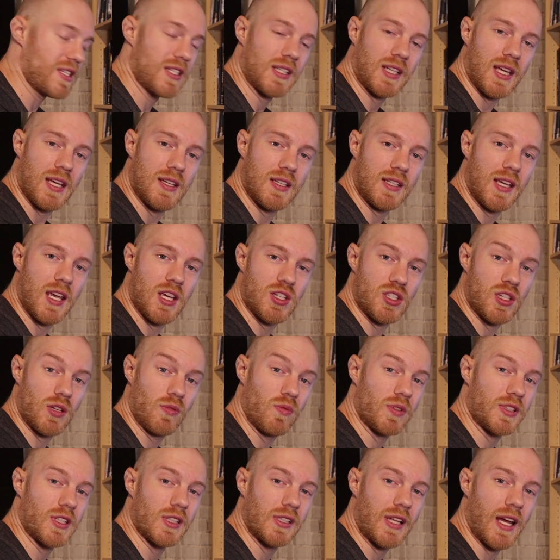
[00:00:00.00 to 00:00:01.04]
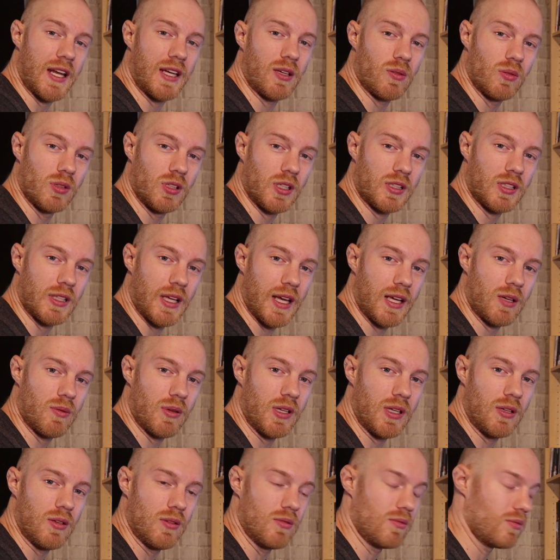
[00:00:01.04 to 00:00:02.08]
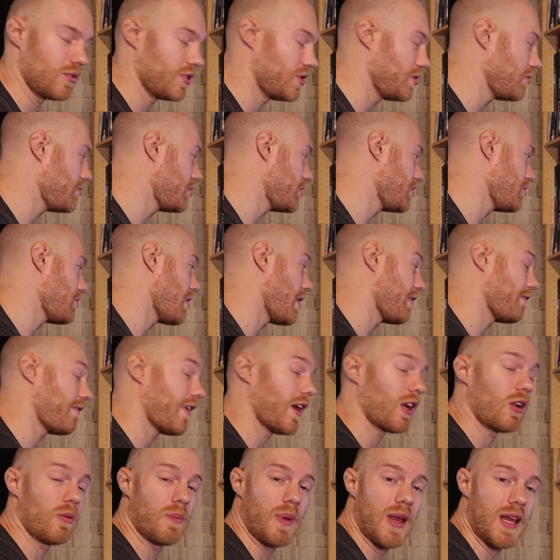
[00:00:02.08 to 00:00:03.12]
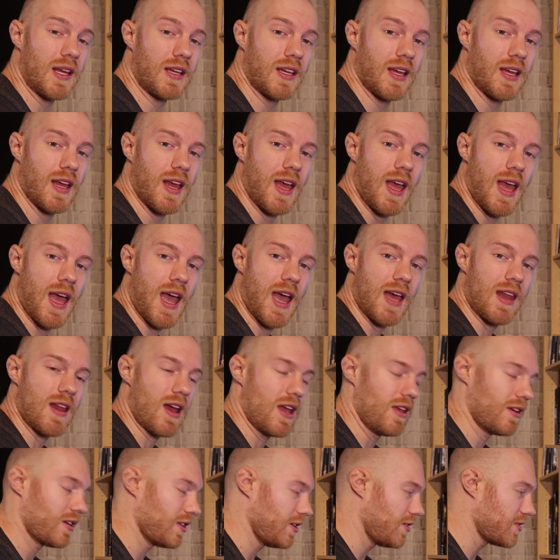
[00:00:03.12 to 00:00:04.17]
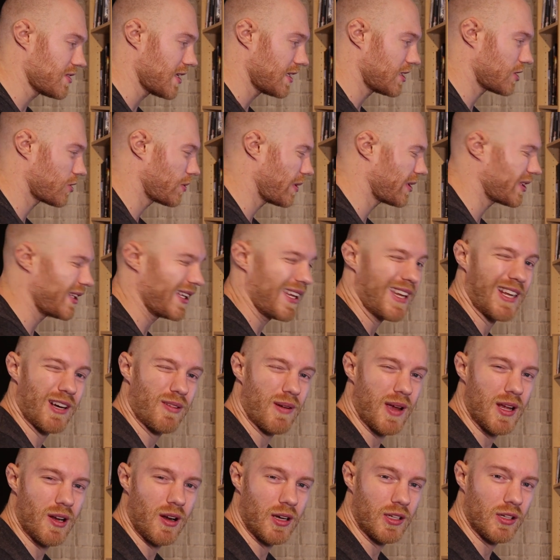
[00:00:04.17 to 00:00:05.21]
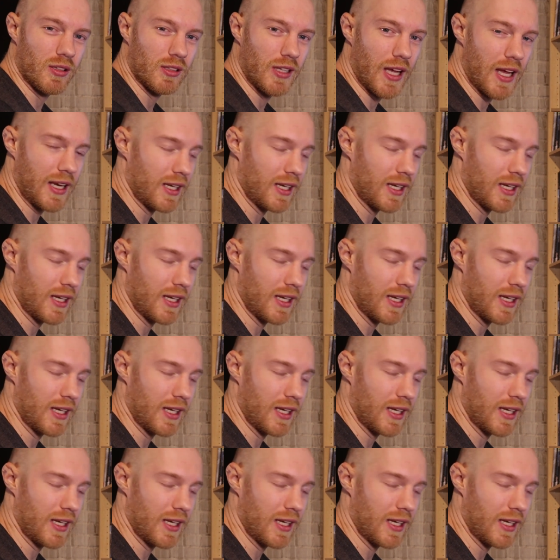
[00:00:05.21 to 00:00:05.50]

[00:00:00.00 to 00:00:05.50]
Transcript: basic indication of what the lighting will look like when you do do a final bake. And uh, you can use that to quickly iterate on your